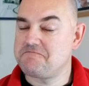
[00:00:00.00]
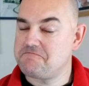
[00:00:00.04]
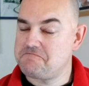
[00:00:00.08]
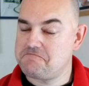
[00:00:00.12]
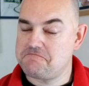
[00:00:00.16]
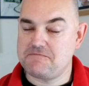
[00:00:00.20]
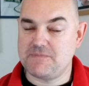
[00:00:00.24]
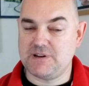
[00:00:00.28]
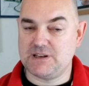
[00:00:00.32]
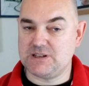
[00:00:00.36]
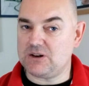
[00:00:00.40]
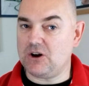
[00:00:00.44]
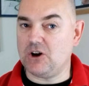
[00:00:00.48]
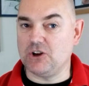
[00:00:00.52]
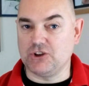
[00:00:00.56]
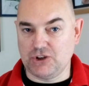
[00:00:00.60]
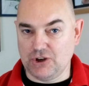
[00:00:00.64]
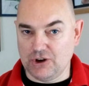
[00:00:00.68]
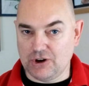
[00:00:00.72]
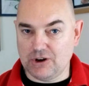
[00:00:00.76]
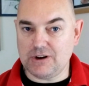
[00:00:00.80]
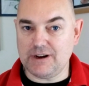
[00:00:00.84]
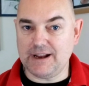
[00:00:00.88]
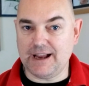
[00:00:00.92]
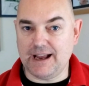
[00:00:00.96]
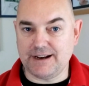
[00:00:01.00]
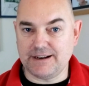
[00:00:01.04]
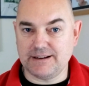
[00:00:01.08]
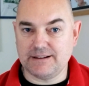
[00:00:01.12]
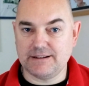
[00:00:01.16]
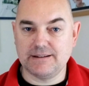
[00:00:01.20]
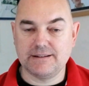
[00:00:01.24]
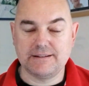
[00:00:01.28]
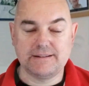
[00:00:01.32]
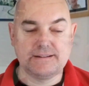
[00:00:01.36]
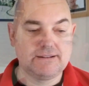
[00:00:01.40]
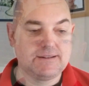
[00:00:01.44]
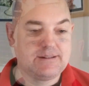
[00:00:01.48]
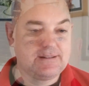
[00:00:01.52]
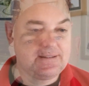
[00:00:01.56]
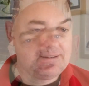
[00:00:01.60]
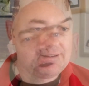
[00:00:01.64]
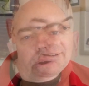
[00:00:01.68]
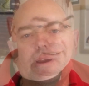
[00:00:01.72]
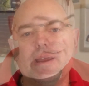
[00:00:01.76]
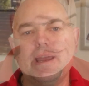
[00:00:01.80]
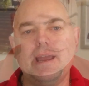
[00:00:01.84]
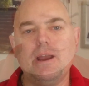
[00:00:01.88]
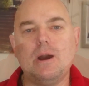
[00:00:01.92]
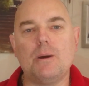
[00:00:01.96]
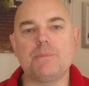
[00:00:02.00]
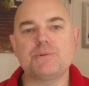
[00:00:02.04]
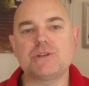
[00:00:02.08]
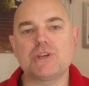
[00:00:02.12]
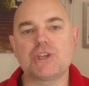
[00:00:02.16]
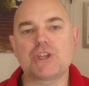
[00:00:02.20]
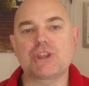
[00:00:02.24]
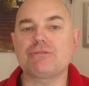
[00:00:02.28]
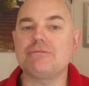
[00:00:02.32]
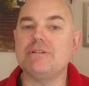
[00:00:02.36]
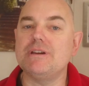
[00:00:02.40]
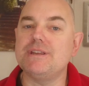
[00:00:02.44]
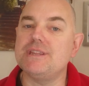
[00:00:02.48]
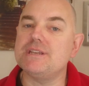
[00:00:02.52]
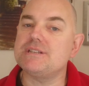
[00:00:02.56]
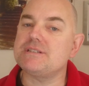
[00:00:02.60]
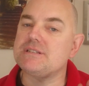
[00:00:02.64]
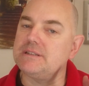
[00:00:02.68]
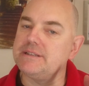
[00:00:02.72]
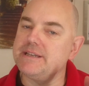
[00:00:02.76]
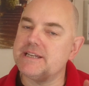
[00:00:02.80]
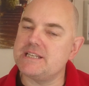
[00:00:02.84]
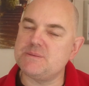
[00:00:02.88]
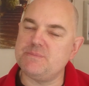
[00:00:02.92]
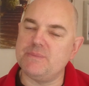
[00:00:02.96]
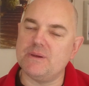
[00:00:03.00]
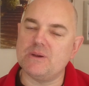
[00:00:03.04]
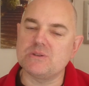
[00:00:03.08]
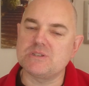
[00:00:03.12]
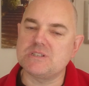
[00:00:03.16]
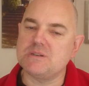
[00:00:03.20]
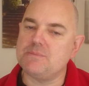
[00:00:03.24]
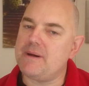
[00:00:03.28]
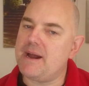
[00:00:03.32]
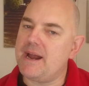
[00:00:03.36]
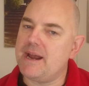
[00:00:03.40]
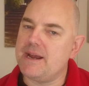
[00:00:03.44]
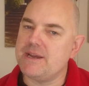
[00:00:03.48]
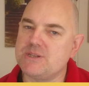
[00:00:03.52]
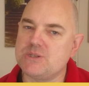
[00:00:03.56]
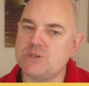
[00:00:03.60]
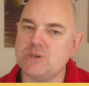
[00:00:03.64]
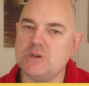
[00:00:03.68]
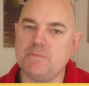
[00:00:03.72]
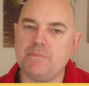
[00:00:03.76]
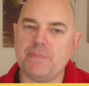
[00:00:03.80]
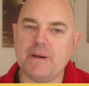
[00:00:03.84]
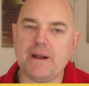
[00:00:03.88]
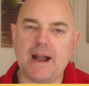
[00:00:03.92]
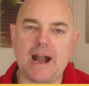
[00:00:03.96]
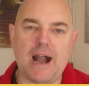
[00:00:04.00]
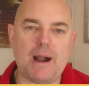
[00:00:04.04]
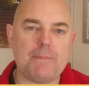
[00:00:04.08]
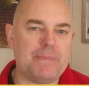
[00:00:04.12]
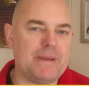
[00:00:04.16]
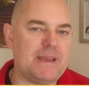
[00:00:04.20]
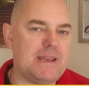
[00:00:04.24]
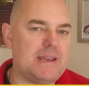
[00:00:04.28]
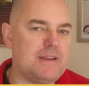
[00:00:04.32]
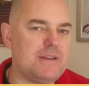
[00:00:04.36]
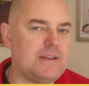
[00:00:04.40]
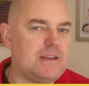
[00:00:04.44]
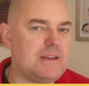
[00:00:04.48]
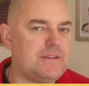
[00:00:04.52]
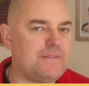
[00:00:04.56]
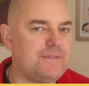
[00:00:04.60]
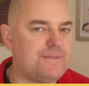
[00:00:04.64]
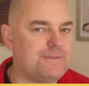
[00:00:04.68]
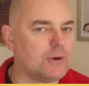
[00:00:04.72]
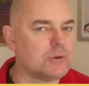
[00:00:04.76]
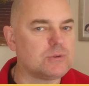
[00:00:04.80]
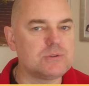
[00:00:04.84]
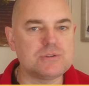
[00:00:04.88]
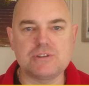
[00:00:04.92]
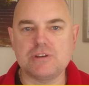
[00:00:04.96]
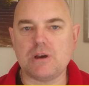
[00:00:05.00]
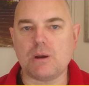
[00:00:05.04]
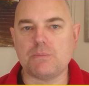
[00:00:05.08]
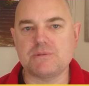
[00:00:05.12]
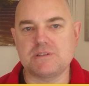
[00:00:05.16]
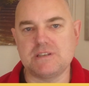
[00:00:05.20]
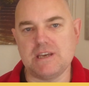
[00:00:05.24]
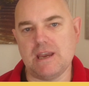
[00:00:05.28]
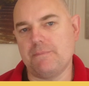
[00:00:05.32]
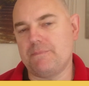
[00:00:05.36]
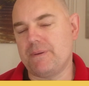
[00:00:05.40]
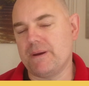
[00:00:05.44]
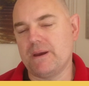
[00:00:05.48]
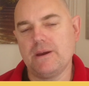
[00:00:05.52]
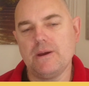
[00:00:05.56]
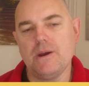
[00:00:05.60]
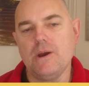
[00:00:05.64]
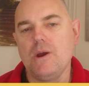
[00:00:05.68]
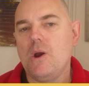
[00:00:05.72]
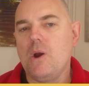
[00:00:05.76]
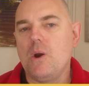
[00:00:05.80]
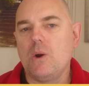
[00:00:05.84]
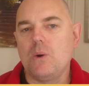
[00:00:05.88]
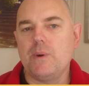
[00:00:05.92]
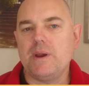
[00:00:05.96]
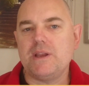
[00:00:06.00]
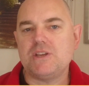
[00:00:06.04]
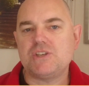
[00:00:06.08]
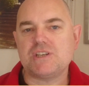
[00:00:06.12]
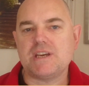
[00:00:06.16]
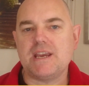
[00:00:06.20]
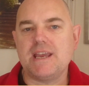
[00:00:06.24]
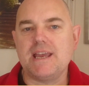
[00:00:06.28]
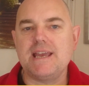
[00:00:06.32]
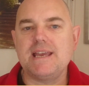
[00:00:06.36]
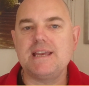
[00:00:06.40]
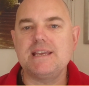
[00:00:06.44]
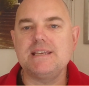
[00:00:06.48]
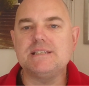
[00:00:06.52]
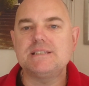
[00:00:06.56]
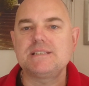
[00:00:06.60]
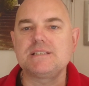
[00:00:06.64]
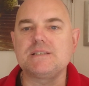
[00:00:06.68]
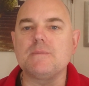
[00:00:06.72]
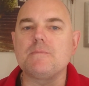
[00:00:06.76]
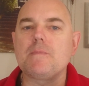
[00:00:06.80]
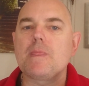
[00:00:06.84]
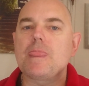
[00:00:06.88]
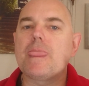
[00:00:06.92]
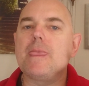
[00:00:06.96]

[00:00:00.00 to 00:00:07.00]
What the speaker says: It's on your head. Okay, option three, this leads me on to my super happy fun top tip, which is,